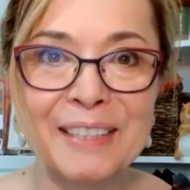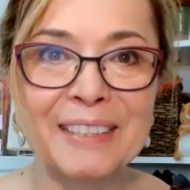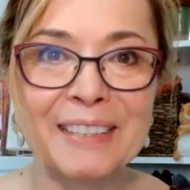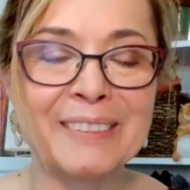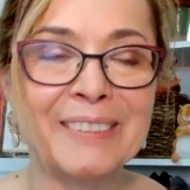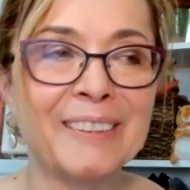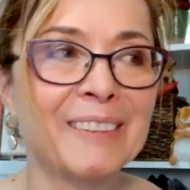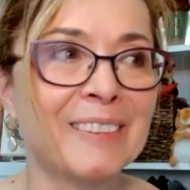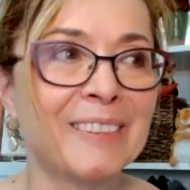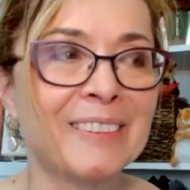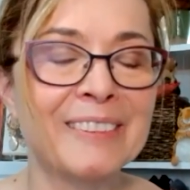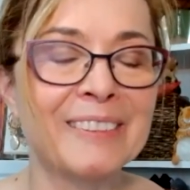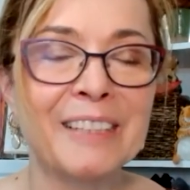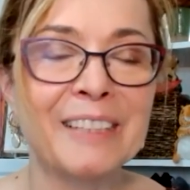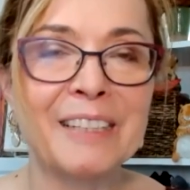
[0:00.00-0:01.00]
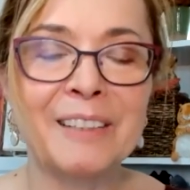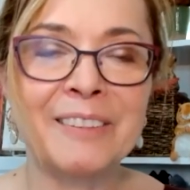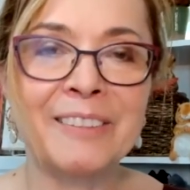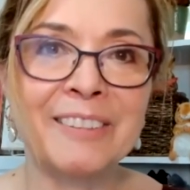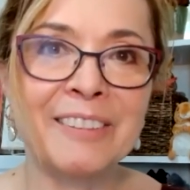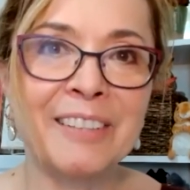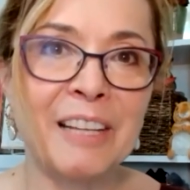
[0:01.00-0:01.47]
It's like just
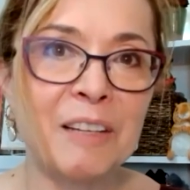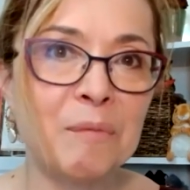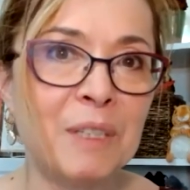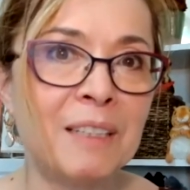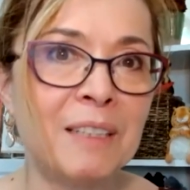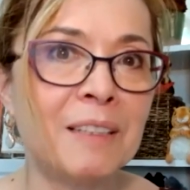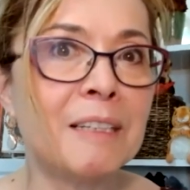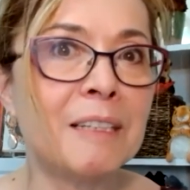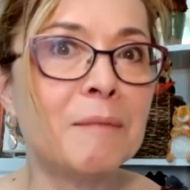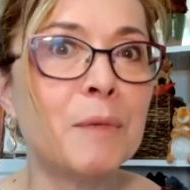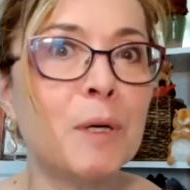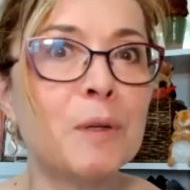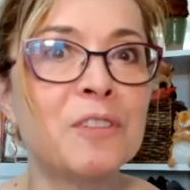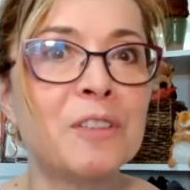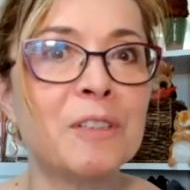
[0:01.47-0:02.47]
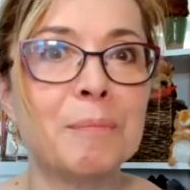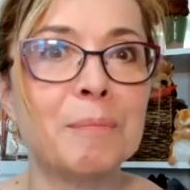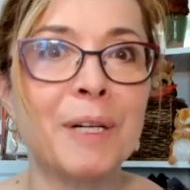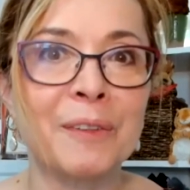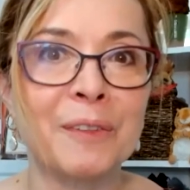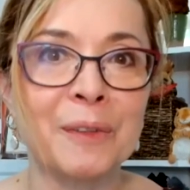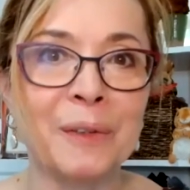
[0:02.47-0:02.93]
send me an emoji
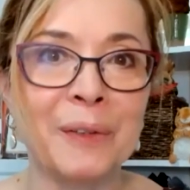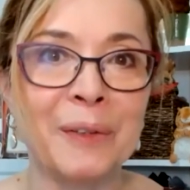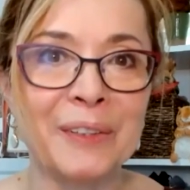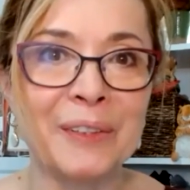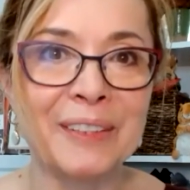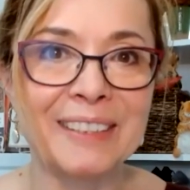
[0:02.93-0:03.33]
puzzle